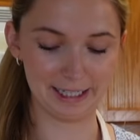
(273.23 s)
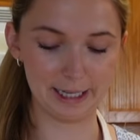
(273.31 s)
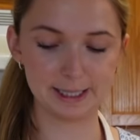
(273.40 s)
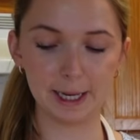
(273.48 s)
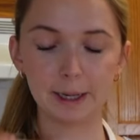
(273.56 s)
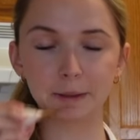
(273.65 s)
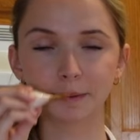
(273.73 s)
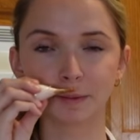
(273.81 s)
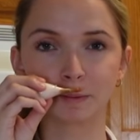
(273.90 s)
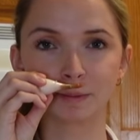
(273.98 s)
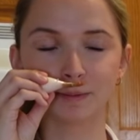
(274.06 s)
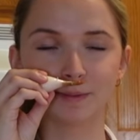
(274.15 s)
It's like
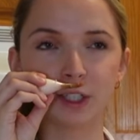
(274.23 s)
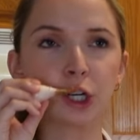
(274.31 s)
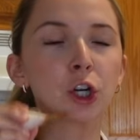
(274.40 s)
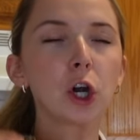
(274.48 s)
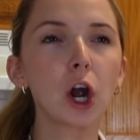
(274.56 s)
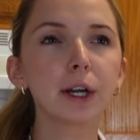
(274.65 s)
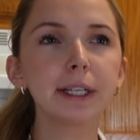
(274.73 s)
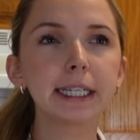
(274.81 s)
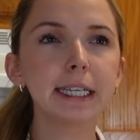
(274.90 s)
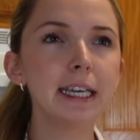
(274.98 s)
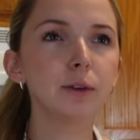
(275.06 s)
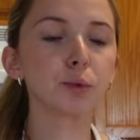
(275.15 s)

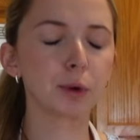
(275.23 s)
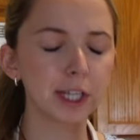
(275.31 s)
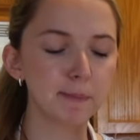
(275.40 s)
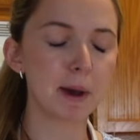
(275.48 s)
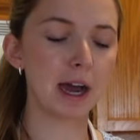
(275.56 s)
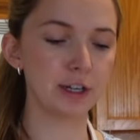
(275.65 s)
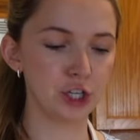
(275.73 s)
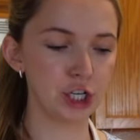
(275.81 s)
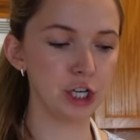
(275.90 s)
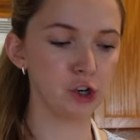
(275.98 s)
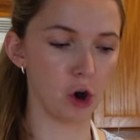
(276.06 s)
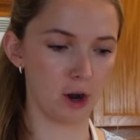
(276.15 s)
garlicky, really
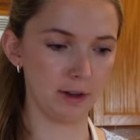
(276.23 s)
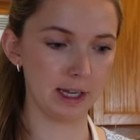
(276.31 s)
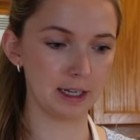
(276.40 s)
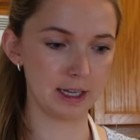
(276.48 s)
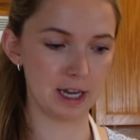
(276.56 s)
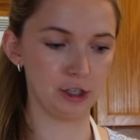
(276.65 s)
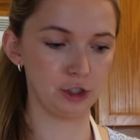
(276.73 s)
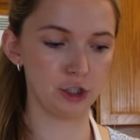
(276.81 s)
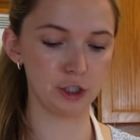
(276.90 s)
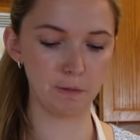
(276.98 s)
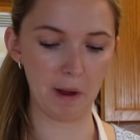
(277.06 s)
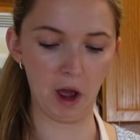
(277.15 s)
punchy garlic-ish
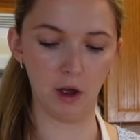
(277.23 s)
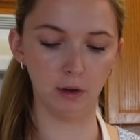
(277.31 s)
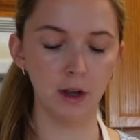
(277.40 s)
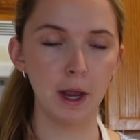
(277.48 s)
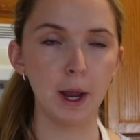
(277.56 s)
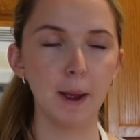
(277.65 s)
smell,